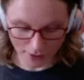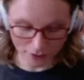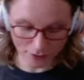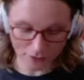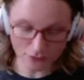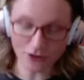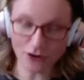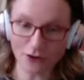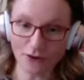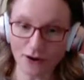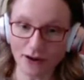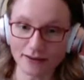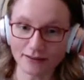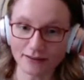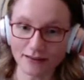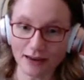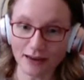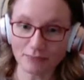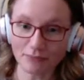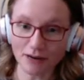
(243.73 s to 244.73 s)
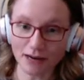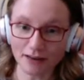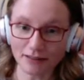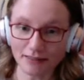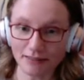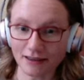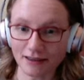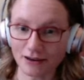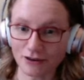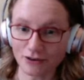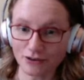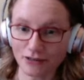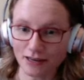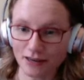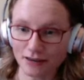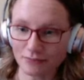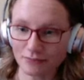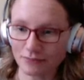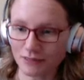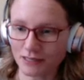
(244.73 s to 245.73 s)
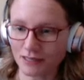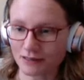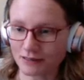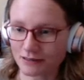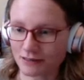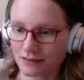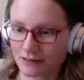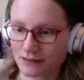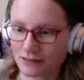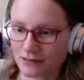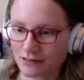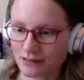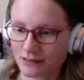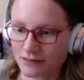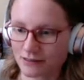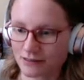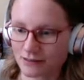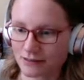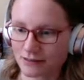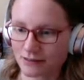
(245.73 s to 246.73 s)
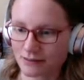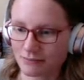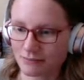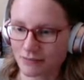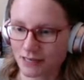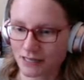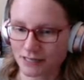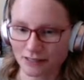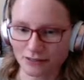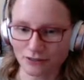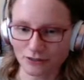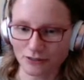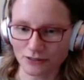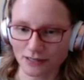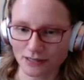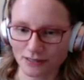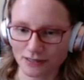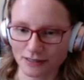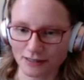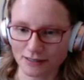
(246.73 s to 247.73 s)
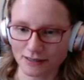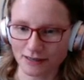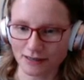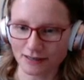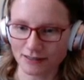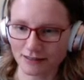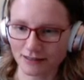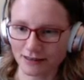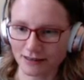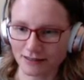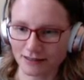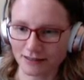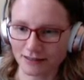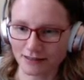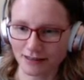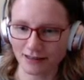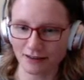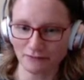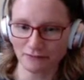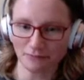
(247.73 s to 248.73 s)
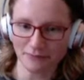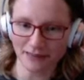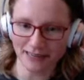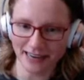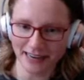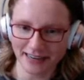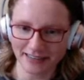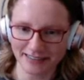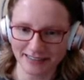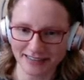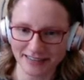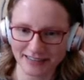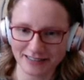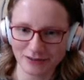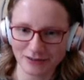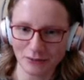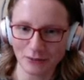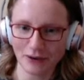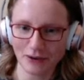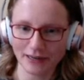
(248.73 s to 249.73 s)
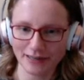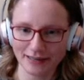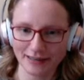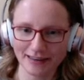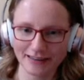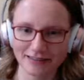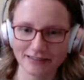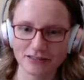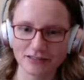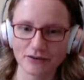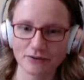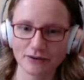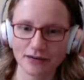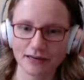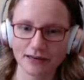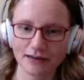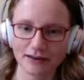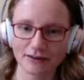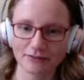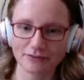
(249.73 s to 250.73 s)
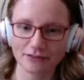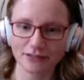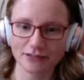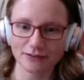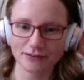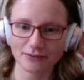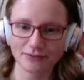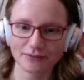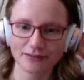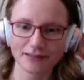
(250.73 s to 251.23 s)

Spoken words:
I don't know. I'm not there yet because my internet decided not to give me access quite yet, so I have to